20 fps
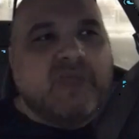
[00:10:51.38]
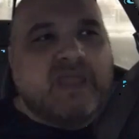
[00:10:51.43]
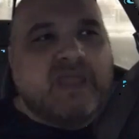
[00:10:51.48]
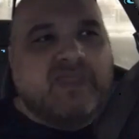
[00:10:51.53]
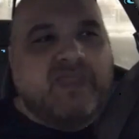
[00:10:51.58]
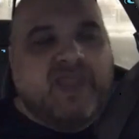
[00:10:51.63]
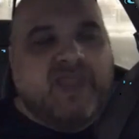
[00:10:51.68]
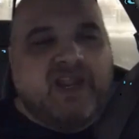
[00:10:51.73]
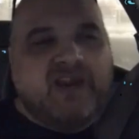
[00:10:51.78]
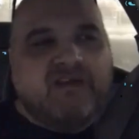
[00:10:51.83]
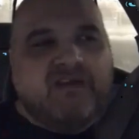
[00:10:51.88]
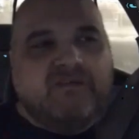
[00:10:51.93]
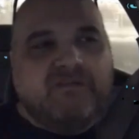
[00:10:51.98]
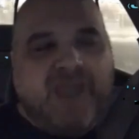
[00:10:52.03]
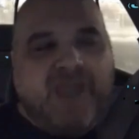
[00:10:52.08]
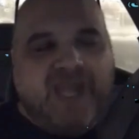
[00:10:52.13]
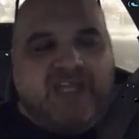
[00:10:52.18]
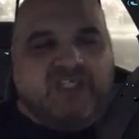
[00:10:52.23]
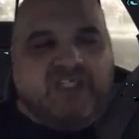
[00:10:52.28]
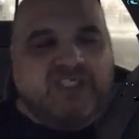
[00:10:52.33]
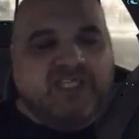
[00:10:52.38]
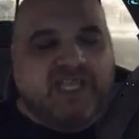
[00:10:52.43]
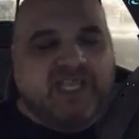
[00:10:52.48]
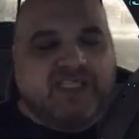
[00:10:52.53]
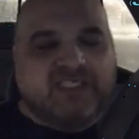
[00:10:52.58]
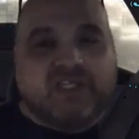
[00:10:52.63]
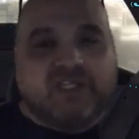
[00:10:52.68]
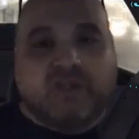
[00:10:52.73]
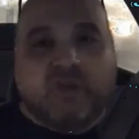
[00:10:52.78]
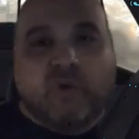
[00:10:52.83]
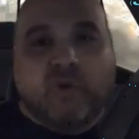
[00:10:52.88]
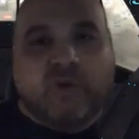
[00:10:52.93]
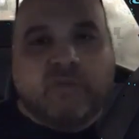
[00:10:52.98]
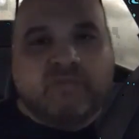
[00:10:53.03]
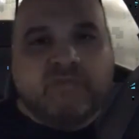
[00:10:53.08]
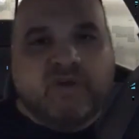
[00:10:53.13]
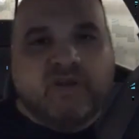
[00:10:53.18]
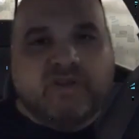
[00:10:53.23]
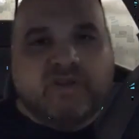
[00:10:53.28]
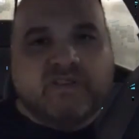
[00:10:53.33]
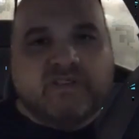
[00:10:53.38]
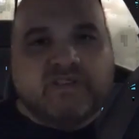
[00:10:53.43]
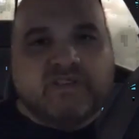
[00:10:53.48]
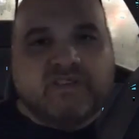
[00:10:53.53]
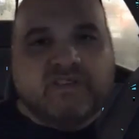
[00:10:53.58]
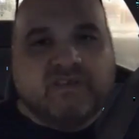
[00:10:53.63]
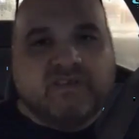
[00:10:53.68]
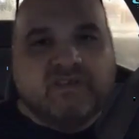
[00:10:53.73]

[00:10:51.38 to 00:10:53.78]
their matches against the Logan brothers,